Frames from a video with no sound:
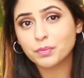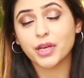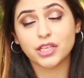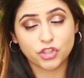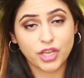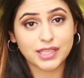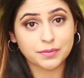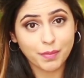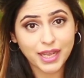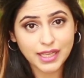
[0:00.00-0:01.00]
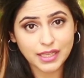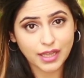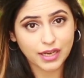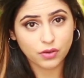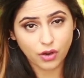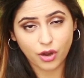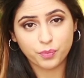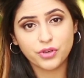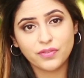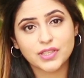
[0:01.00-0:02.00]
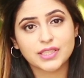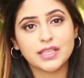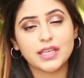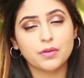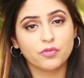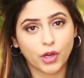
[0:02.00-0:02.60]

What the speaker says: but she has many that are previously